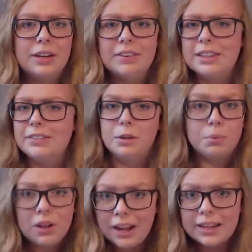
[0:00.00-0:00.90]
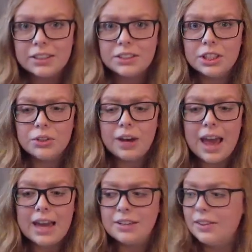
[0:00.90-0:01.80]
everything they were applying to,
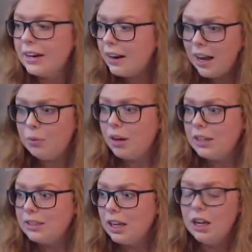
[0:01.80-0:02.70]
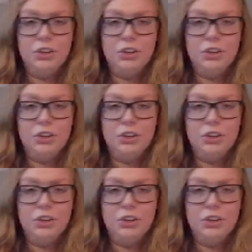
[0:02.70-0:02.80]
and there I was,